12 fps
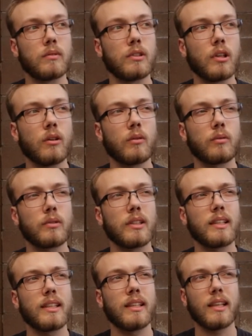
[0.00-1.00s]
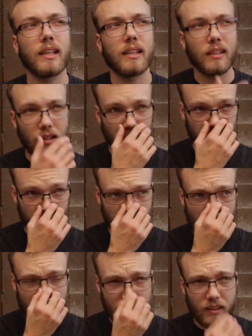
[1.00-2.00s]
don't really need the level of
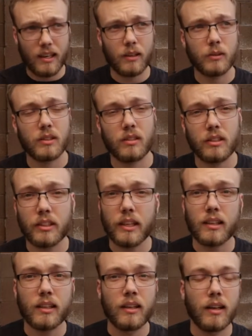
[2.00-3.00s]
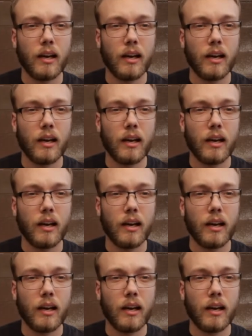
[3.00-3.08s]
math that I was learning.